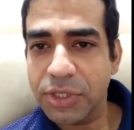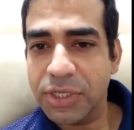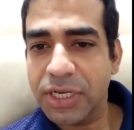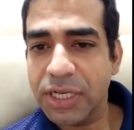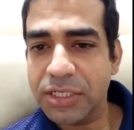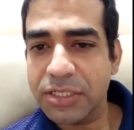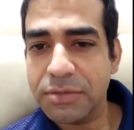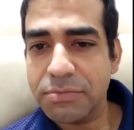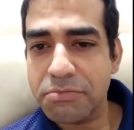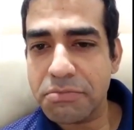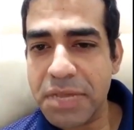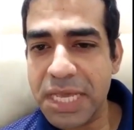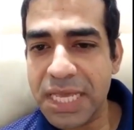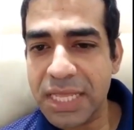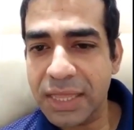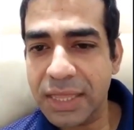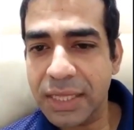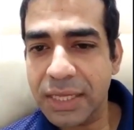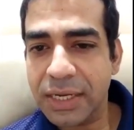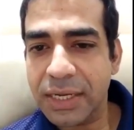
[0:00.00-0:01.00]
It doesn't
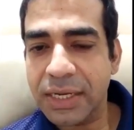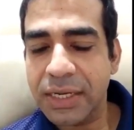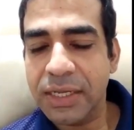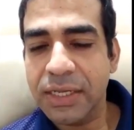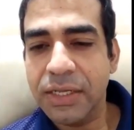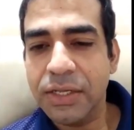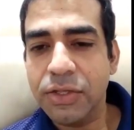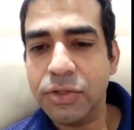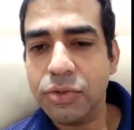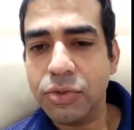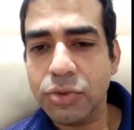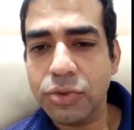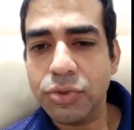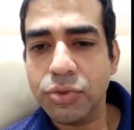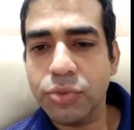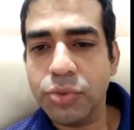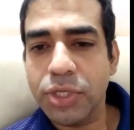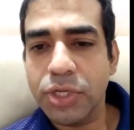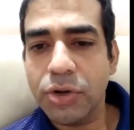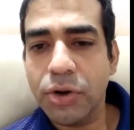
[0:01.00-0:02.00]
mean that those
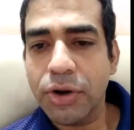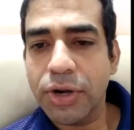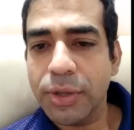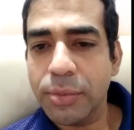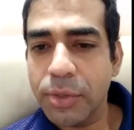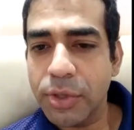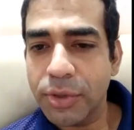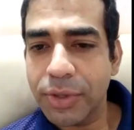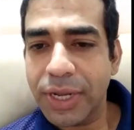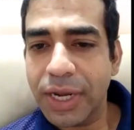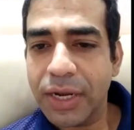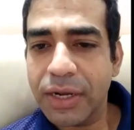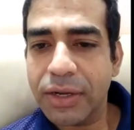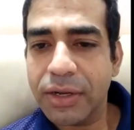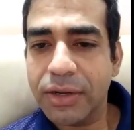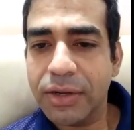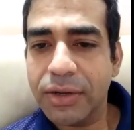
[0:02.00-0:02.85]
who were not able to get